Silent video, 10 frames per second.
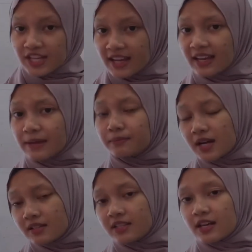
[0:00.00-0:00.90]
and
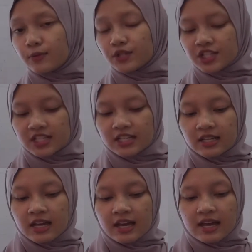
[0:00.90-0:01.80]
mark their worksheet,
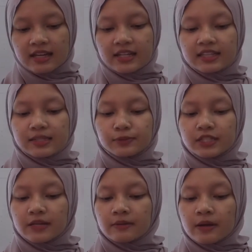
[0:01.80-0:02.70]
and then
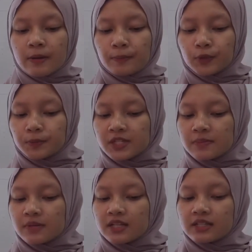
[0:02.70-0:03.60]
tabulate pupils'
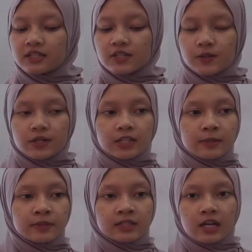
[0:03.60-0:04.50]
mark in the scoring
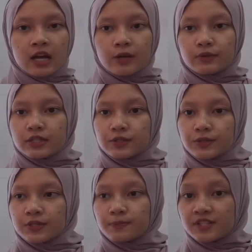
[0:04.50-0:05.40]
table. I will
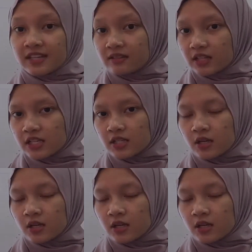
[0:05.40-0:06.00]
use percentage